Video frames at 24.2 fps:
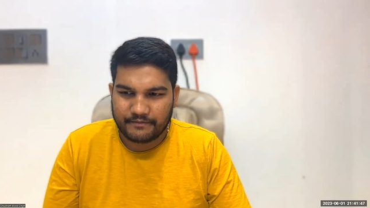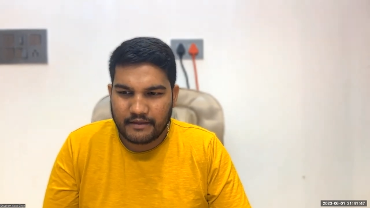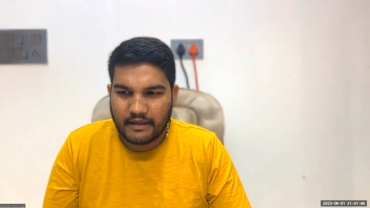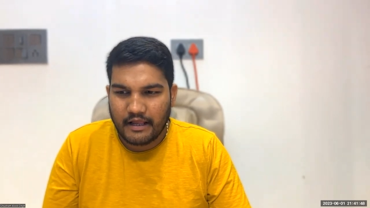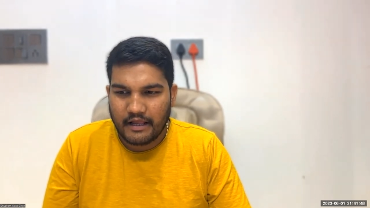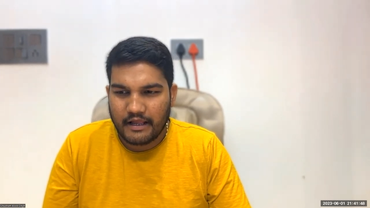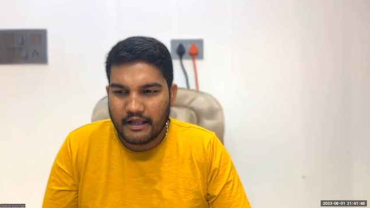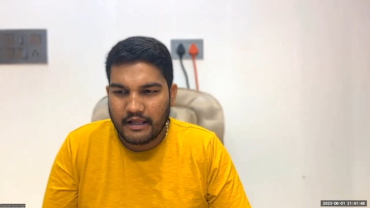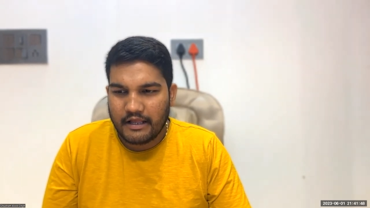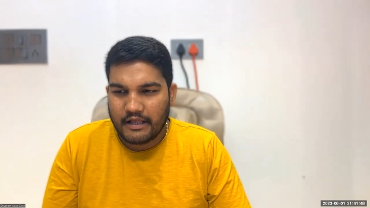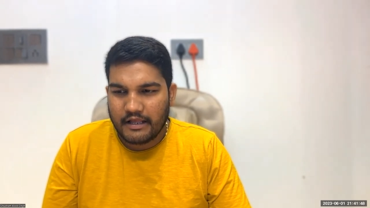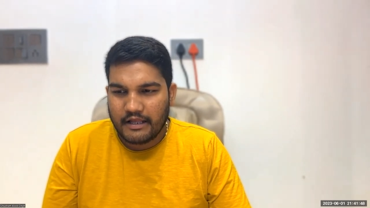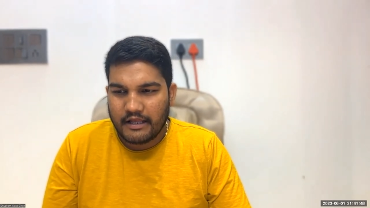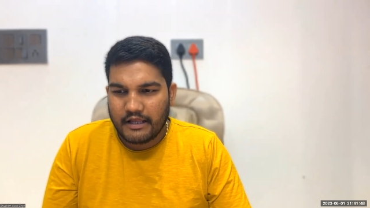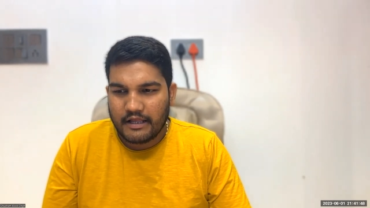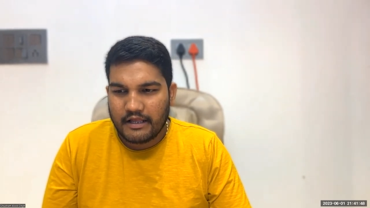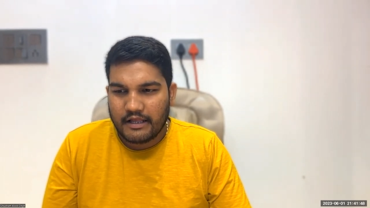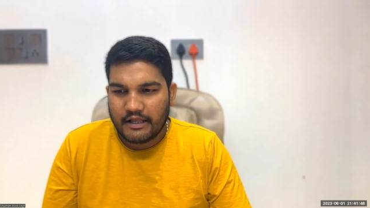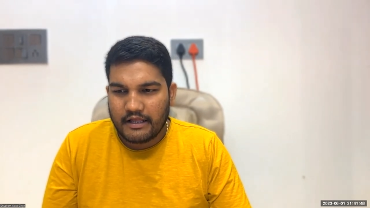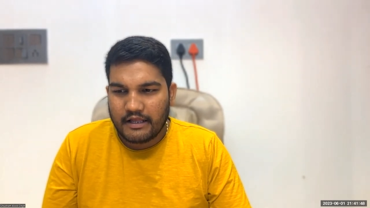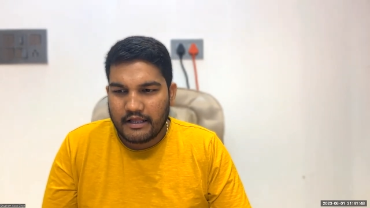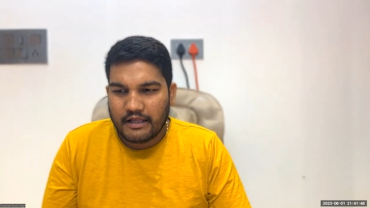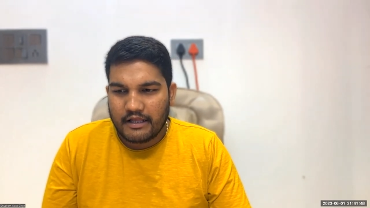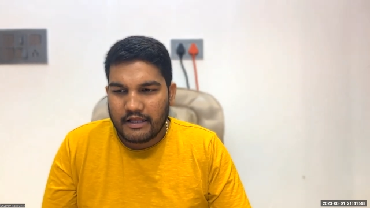
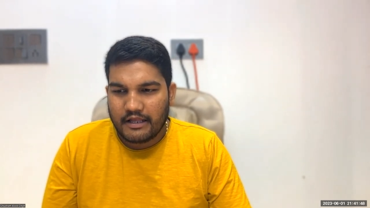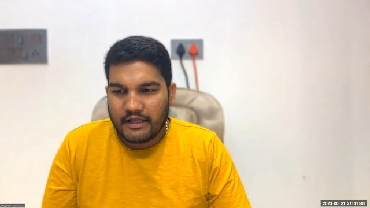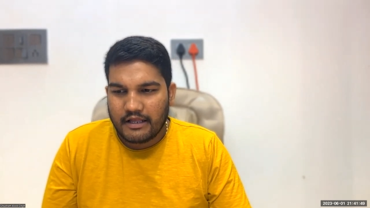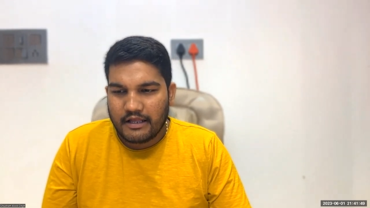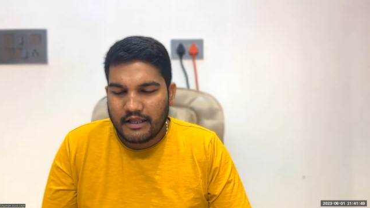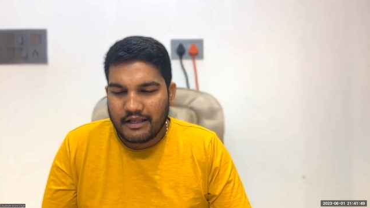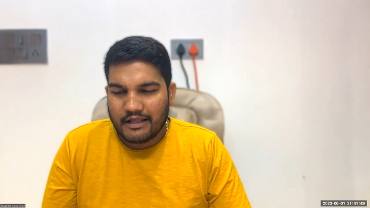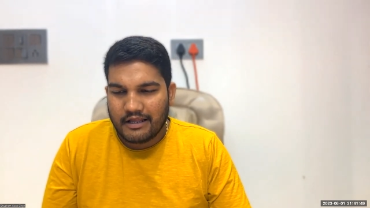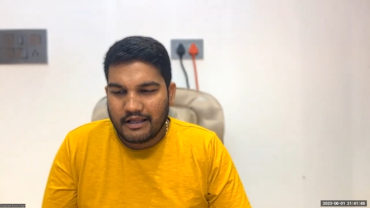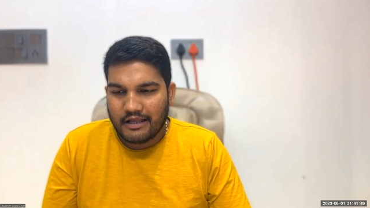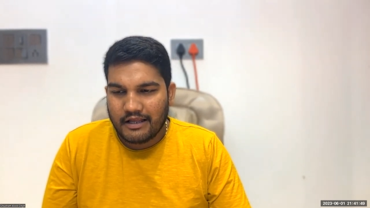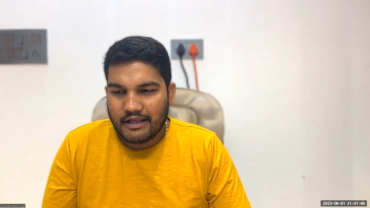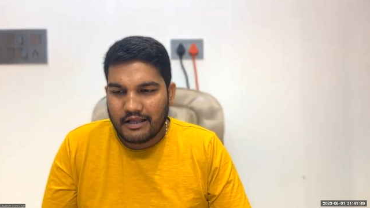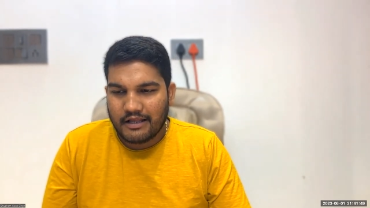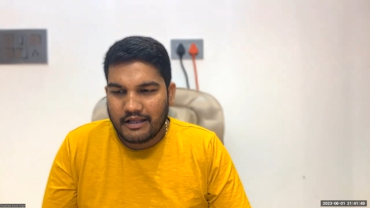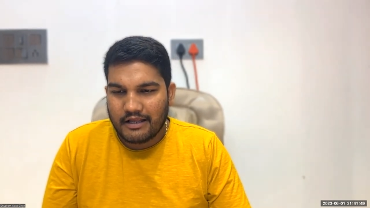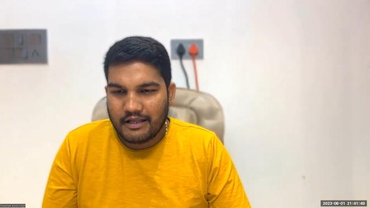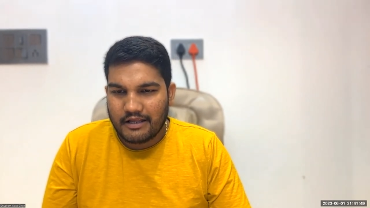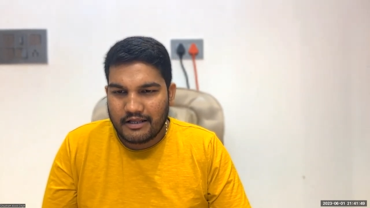No one is speaking in this clip.